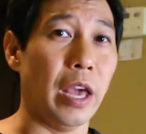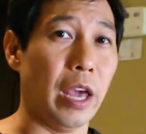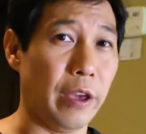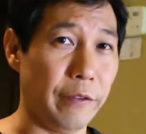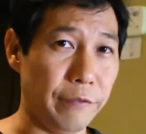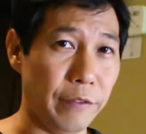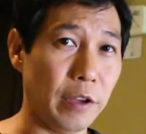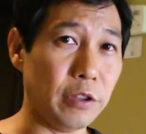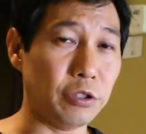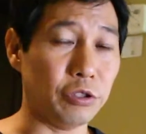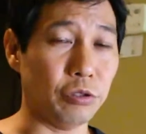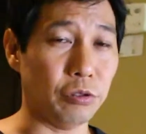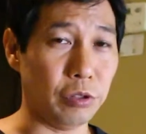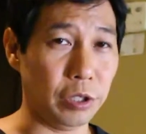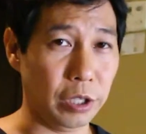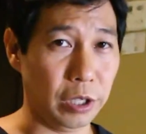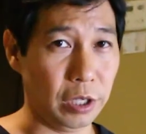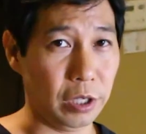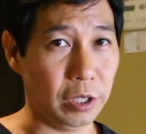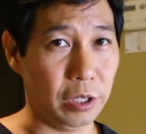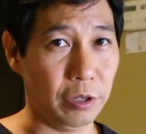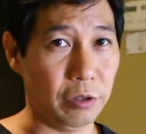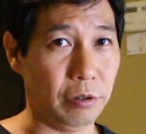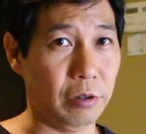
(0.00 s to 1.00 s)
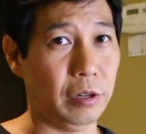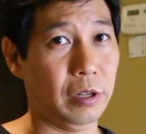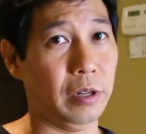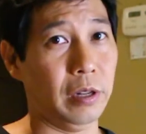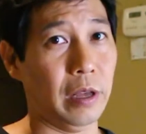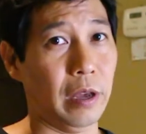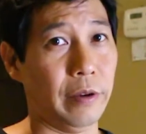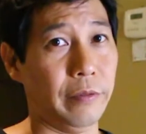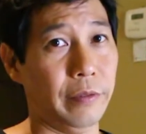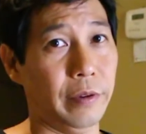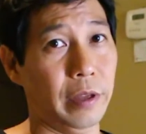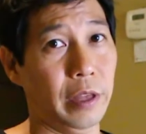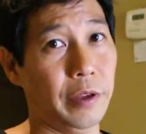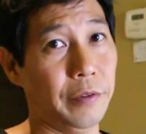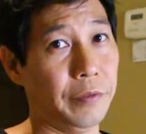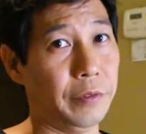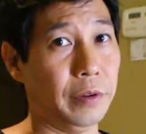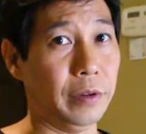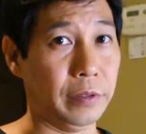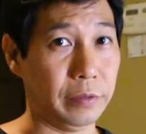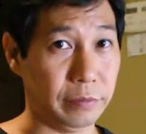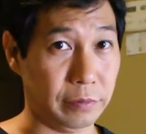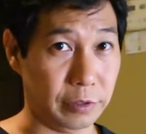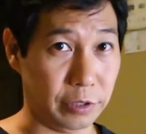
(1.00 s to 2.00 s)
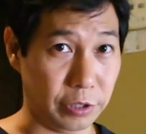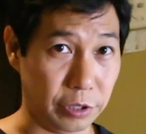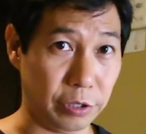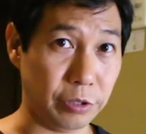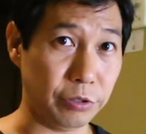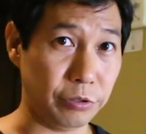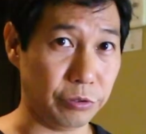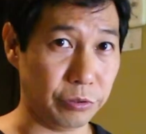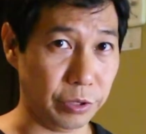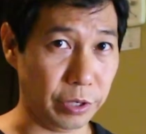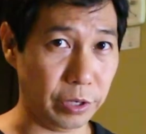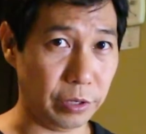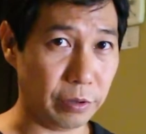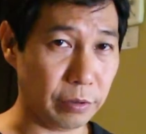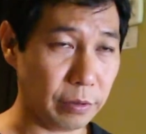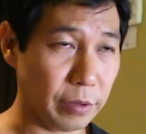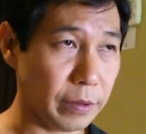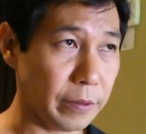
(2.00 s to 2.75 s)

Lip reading: eventually you need to have even surgery.